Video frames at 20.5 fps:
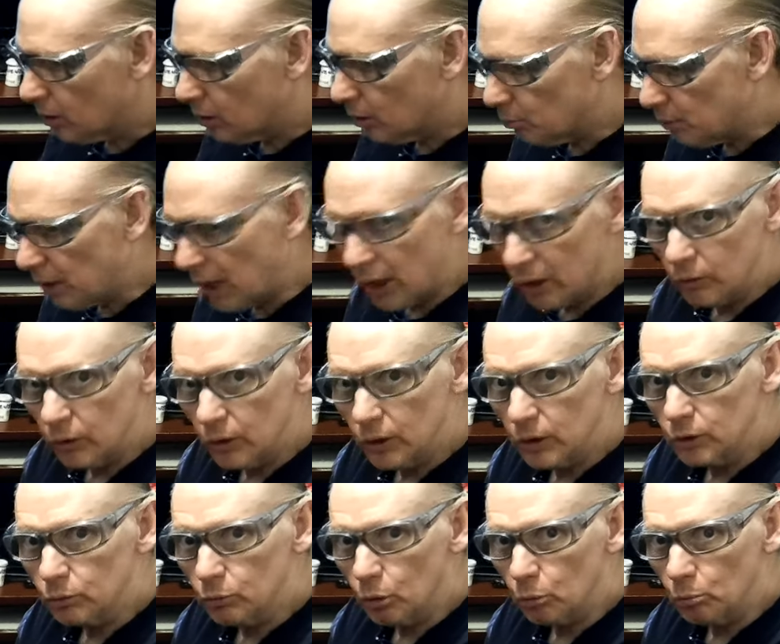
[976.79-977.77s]
the
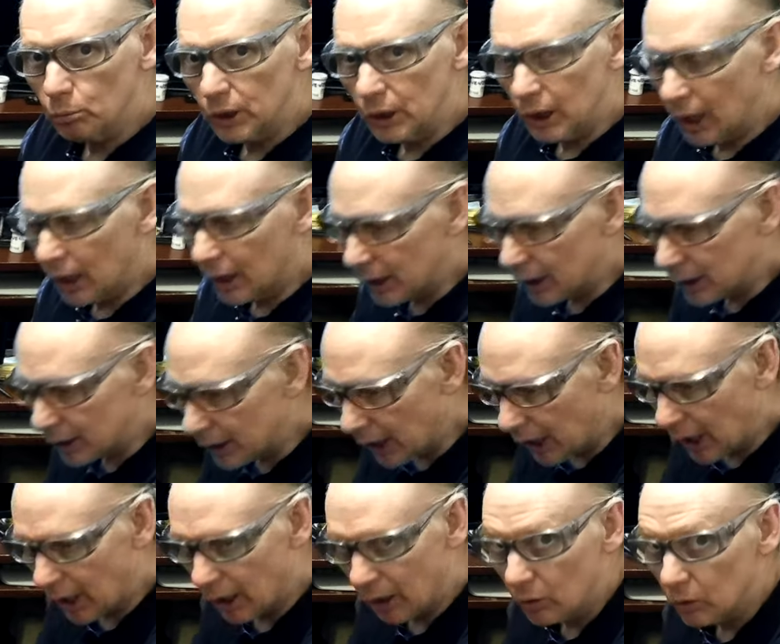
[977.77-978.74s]
batteries will be laying
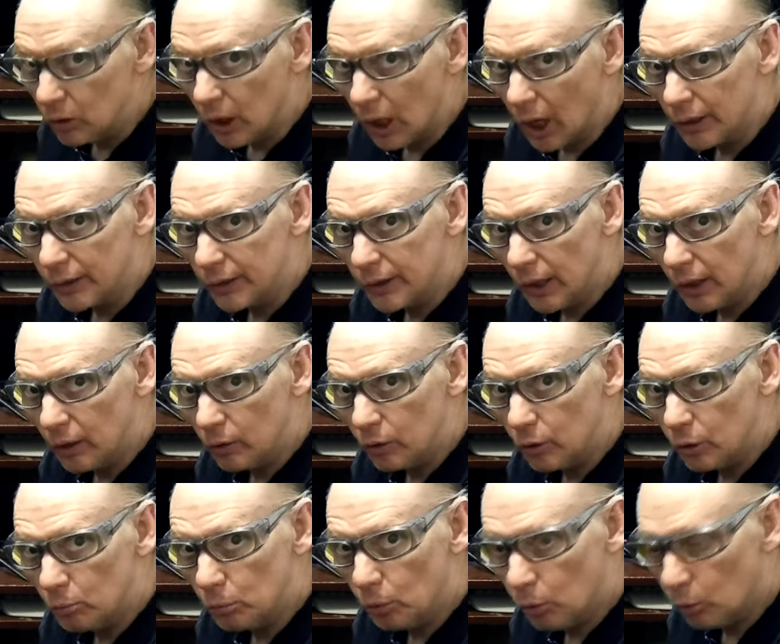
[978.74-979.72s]
down like that
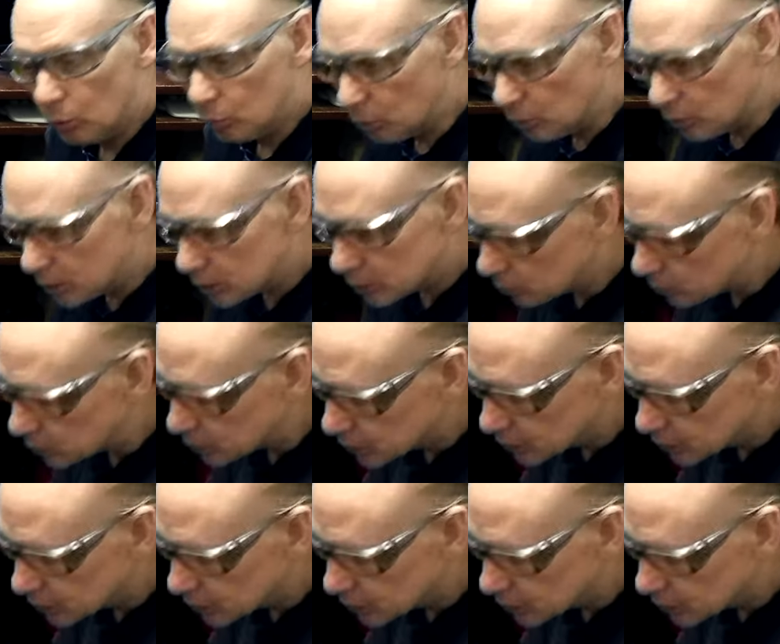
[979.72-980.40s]
on the board. Well, this one